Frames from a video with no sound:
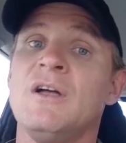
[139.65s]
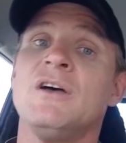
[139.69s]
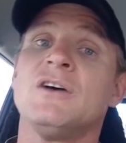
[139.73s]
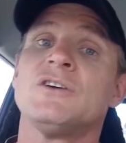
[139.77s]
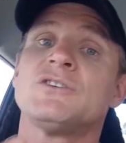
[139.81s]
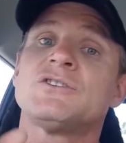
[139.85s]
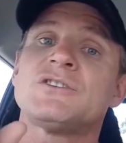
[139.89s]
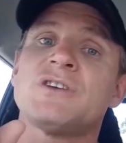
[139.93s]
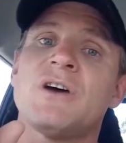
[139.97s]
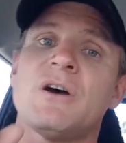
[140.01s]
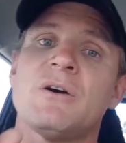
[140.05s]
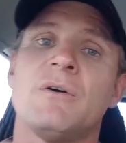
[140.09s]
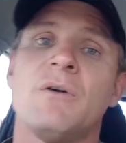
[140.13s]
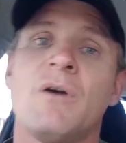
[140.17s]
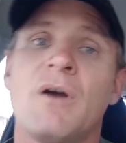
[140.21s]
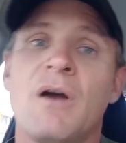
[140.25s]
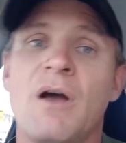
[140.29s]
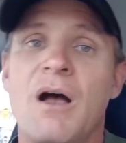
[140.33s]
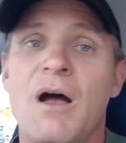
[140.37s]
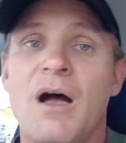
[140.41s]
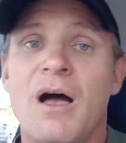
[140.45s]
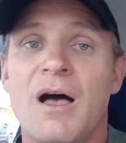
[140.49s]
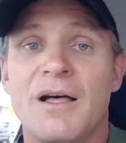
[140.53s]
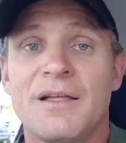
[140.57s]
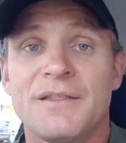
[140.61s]
So
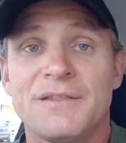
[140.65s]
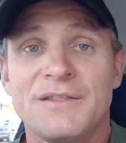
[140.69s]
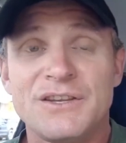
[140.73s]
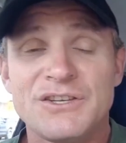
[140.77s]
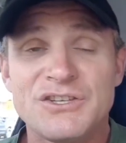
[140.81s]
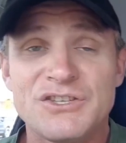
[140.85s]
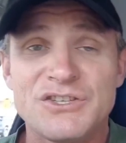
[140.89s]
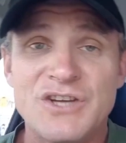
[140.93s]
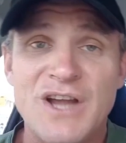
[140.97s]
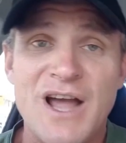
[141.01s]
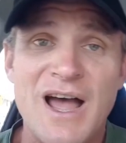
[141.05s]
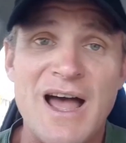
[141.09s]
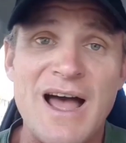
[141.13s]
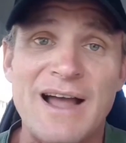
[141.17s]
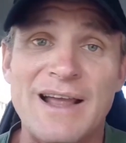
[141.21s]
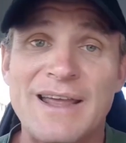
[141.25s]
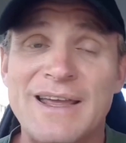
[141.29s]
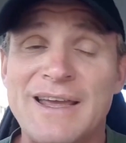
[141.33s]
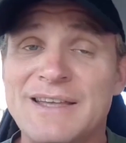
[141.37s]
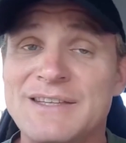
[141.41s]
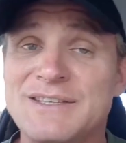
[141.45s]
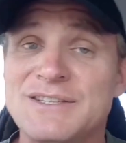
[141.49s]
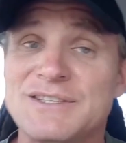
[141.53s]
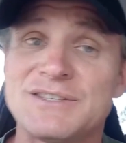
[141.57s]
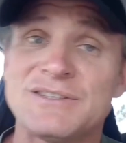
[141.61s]
this shark
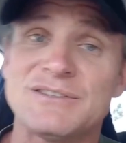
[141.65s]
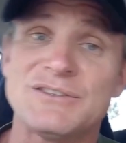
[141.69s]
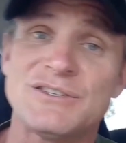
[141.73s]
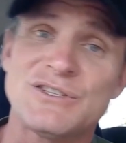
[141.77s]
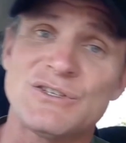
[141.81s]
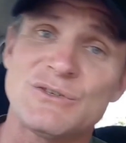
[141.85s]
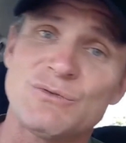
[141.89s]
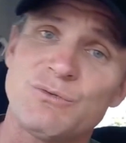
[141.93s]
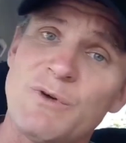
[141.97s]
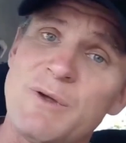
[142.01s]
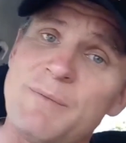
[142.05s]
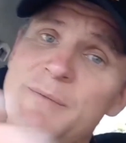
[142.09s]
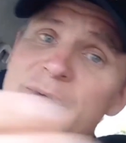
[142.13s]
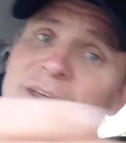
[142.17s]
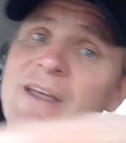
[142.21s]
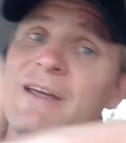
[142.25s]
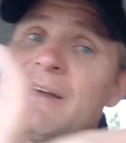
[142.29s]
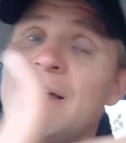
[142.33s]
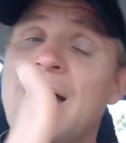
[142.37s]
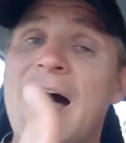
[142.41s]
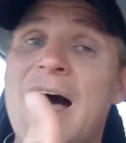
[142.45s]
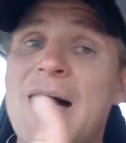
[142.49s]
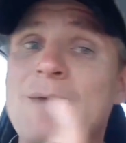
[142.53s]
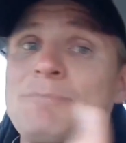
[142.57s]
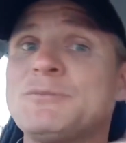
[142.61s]
has swimming
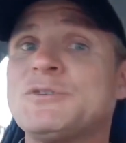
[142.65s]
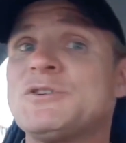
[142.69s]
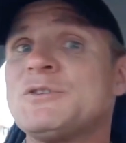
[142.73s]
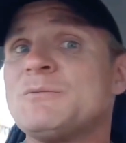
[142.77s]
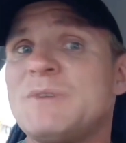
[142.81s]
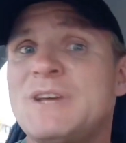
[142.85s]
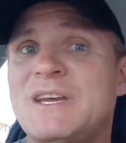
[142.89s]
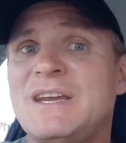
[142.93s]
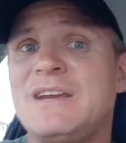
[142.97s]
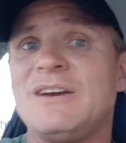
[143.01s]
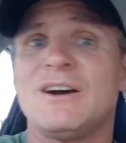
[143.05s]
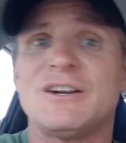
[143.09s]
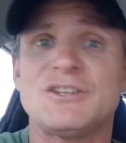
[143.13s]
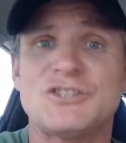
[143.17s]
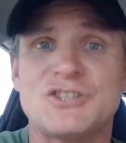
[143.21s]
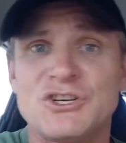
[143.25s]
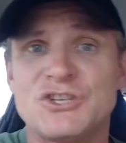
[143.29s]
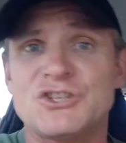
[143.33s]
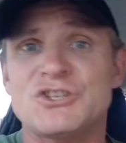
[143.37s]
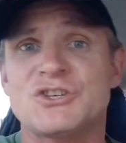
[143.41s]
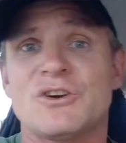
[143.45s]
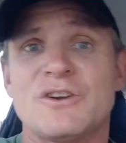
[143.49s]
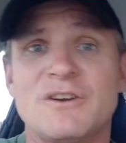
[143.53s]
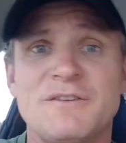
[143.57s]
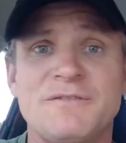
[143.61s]
up to me. I just
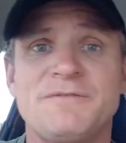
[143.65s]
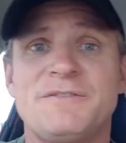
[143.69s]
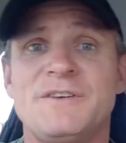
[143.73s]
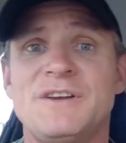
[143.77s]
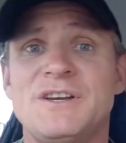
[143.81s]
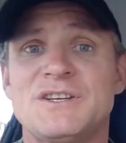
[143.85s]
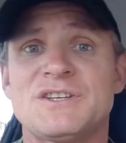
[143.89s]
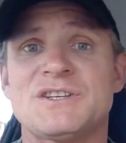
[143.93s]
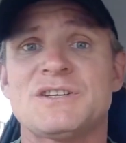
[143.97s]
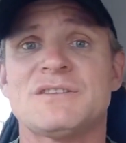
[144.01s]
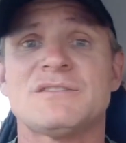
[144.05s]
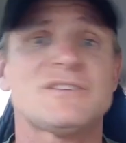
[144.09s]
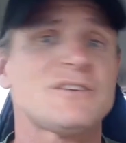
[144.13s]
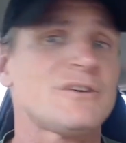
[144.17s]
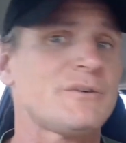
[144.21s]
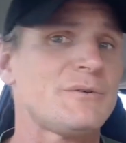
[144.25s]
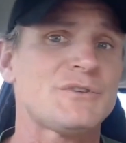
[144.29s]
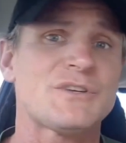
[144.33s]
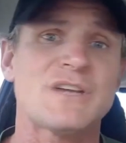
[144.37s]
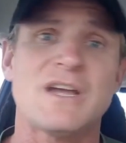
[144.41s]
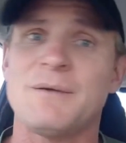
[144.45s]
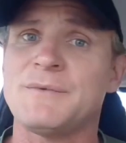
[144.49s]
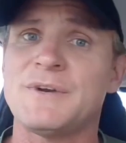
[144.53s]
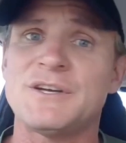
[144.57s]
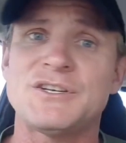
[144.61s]
shot a fish, so he's
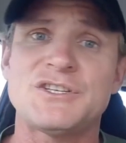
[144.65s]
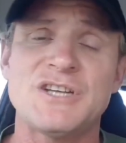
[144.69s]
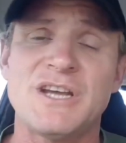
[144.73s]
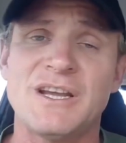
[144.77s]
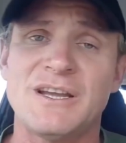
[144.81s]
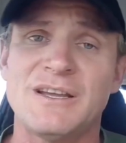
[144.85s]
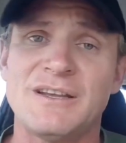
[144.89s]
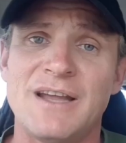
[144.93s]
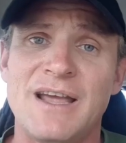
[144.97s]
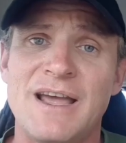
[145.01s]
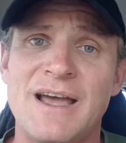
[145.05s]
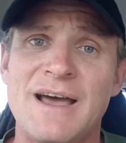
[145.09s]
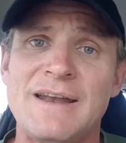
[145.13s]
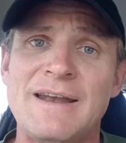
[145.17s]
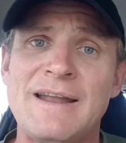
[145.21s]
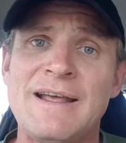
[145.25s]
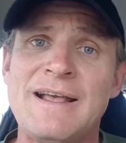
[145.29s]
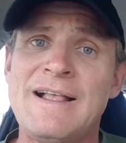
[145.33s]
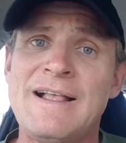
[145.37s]
coming to check it out.